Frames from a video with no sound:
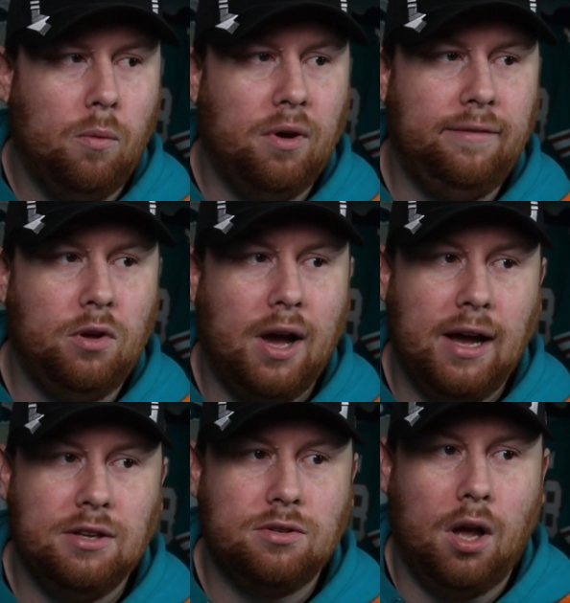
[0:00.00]
And one of you
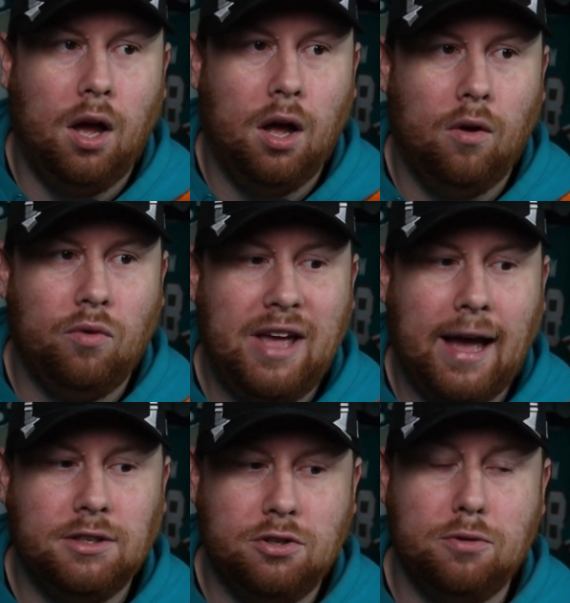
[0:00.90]
guys
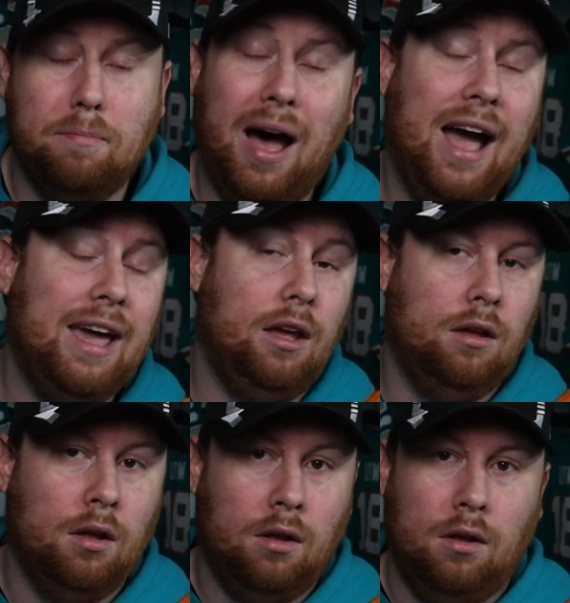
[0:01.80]
reacted to
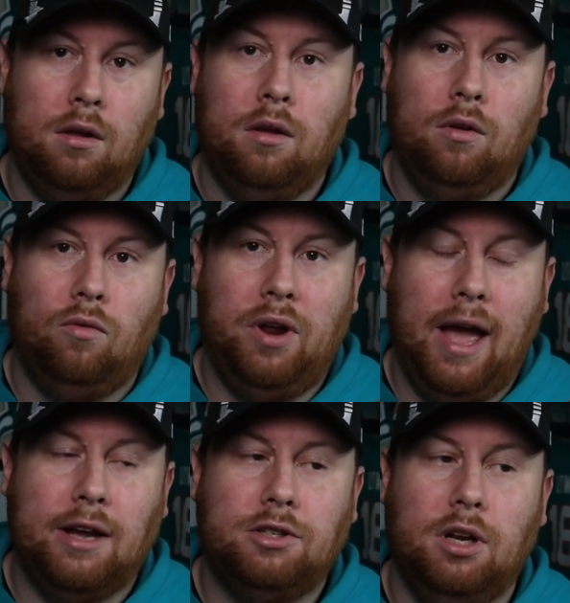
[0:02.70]
my
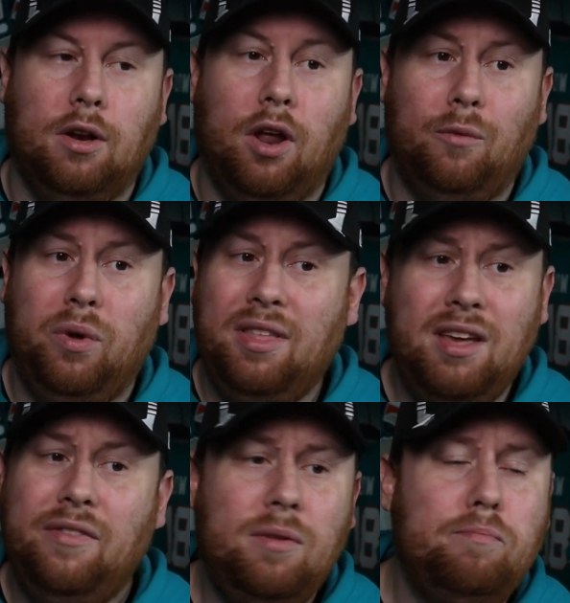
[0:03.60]
reaction with
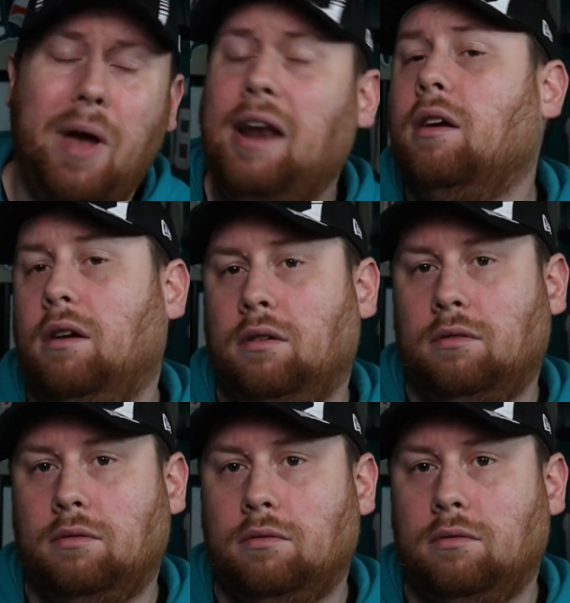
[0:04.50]
even better,